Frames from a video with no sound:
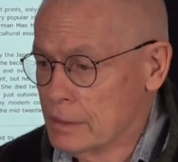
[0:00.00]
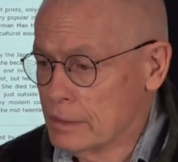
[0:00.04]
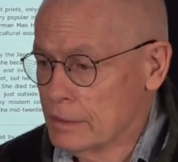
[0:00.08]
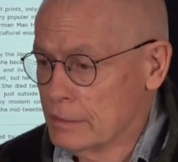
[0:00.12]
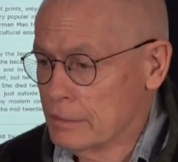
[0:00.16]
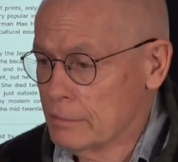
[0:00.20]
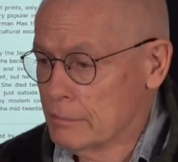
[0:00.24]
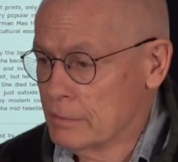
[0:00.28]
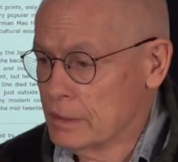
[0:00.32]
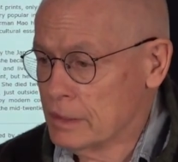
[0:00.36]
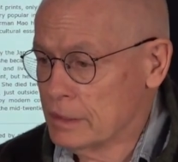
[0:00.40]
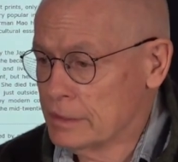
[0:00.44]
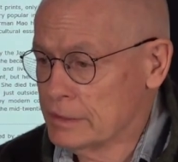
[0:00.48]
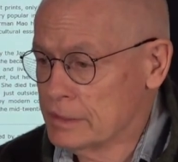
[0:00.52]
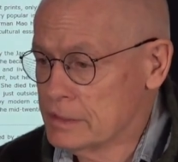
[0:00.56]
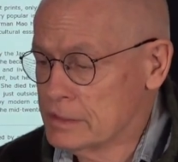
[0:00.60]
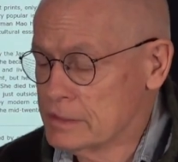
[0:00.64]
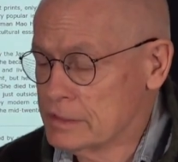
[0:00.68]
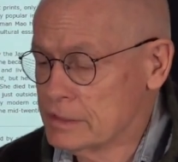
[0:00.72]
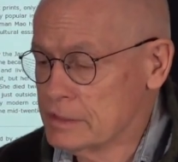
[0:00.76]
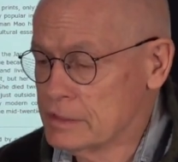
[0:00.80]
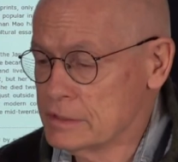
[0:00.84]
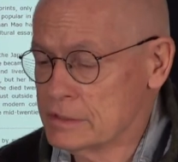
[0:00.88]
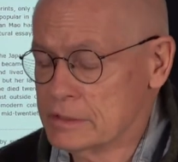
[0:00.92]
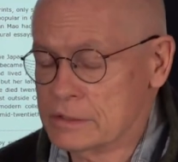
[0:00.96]
Well,
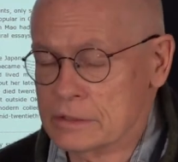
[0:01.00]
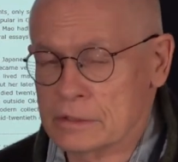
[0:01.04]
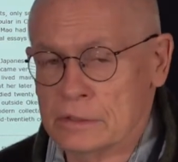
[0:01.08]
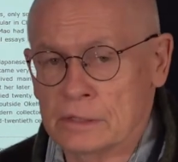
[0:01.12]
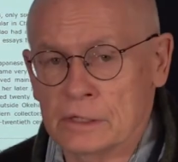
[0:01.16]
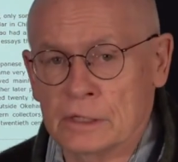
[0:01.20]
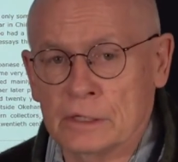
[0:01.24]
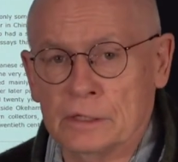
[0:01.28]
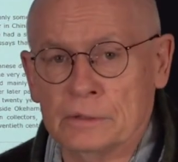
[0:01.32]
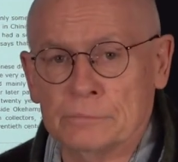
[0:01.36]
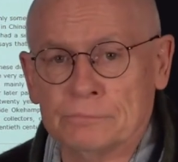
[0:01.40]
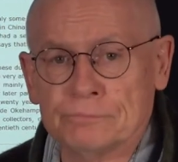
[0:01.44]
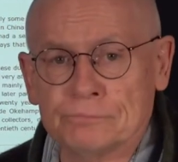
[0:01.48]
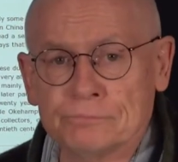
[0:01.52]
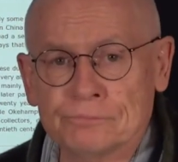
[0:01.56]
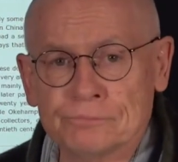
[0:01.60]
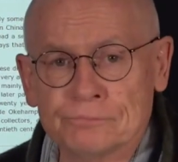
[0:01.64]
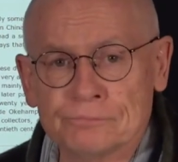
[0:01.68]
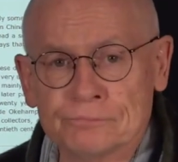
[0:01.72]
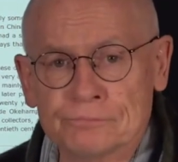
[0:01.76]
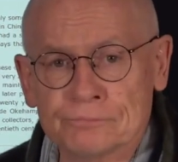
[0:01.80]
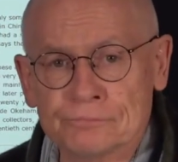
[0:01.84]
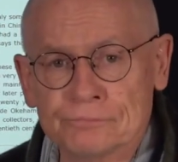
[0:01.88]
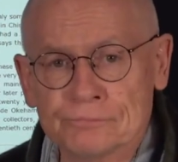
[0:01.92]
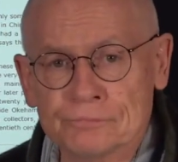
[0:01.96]
this is the
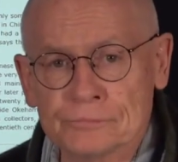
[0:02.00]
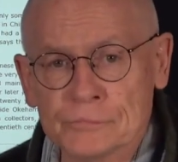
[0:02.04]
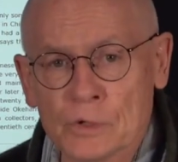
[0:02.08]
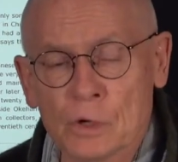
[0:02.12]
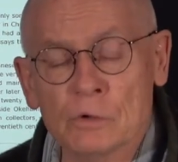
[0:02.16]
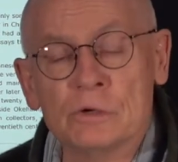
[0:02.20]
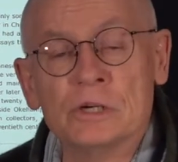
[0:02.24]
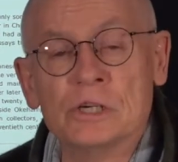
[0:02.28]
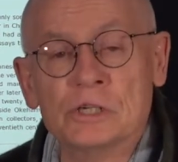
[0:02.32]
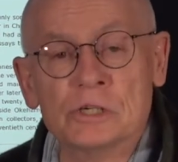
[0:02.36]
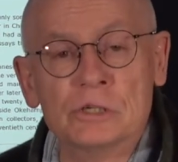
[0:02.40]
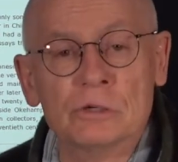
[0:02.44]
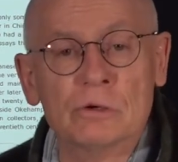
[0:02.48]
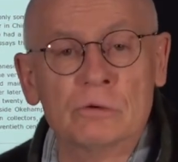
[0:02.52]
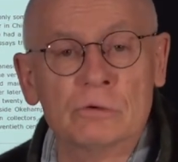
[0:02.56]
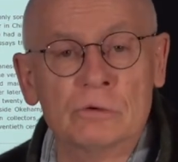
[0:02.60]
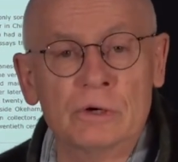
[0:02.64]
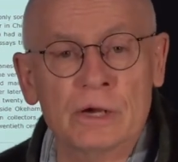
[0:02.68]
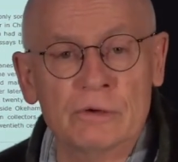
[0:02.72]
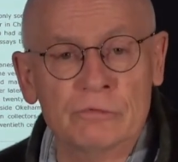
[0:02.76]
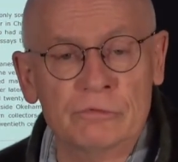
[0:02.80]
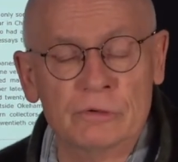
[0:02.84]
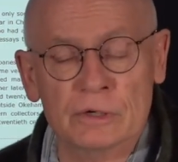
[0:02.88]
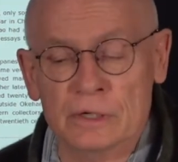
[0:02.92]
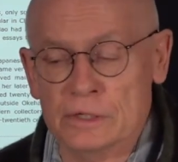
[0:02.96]
original
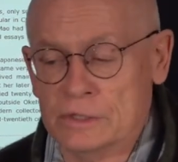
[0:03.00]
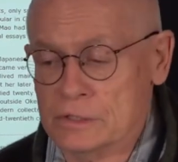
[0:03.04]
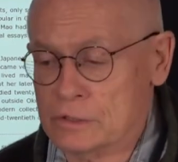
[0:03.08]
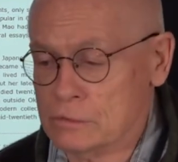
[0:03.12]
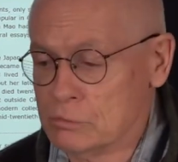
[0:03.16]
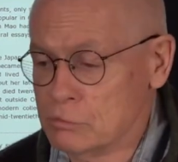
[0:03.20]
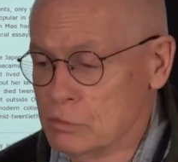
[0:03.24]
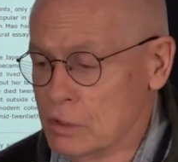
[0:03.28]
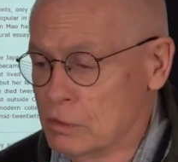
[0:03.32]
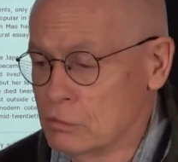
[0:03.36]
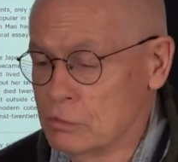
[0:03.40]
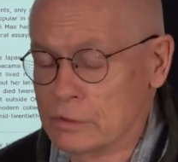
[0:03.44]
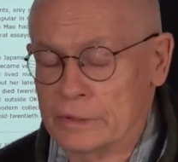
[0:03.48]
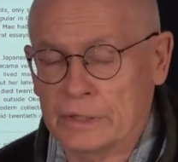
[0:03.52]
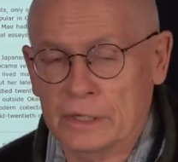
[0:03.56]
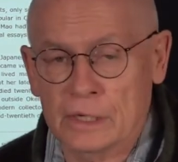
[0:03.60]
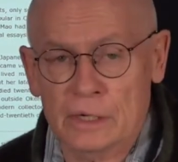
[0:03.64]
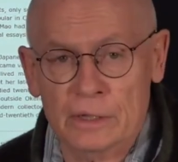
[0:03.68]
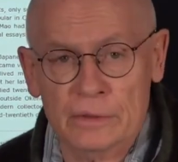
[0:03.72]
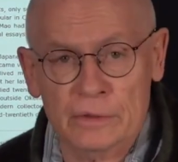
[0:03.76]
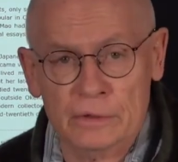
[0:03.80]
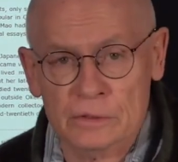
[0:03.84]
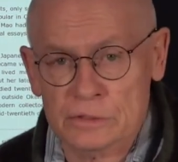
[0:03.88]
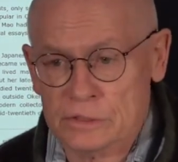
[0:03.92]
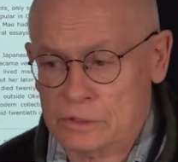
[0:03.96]
reference where all the
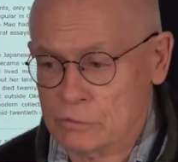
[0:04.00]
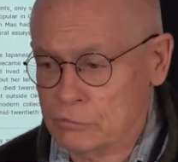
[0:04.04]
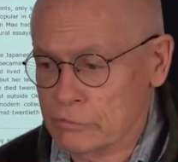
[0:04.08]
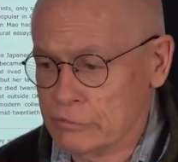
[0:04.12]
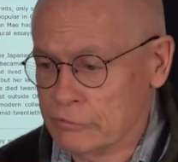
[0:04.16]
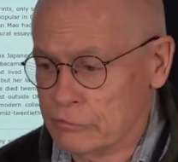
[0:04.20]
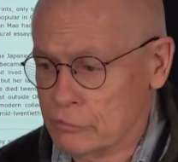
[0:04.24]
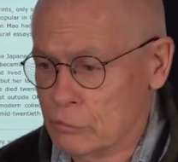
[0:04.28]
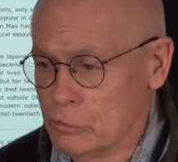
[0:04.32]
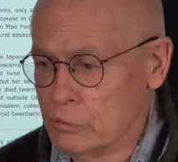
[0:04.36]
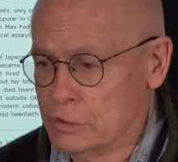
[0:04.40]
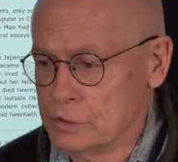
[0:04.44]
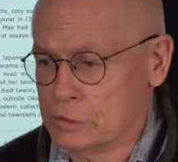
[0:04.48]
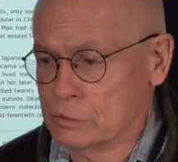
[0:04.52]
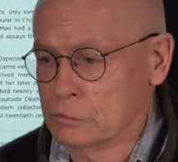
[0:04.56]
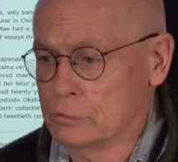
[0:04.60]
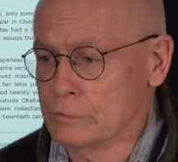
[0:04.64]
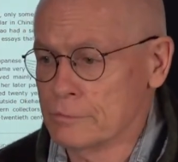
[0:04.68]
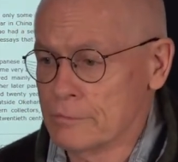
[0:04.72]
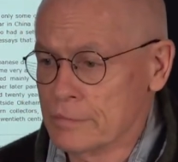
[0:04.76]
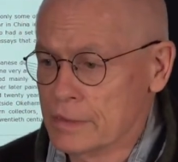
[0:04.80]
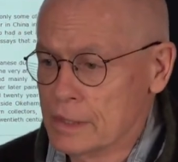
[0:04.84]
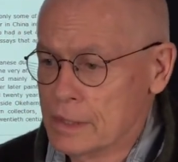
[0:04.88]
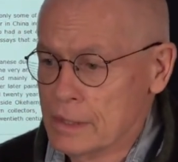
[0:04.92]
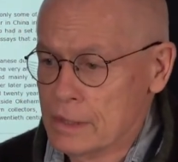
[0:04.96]
others refer
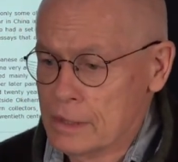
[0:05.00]
to.